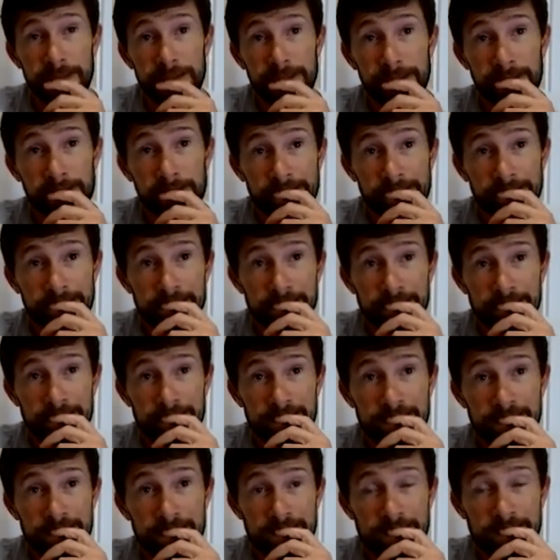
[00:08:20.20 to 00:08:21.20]

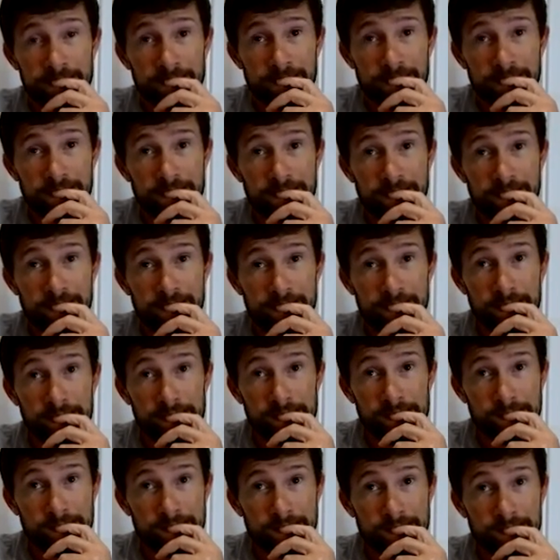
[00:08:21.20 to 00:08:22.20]

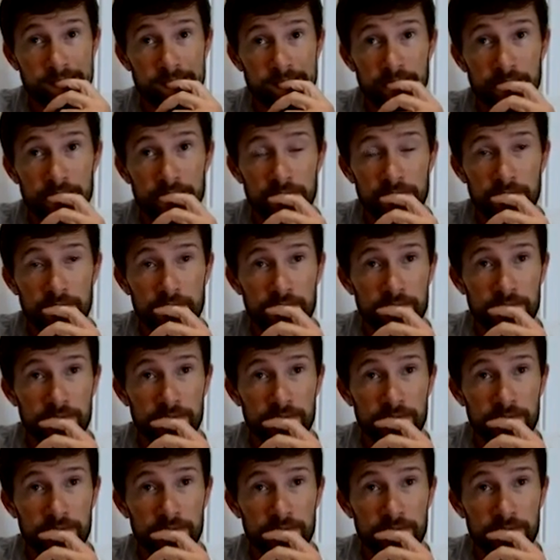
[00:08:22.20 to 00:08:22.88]
The person shown says nothing.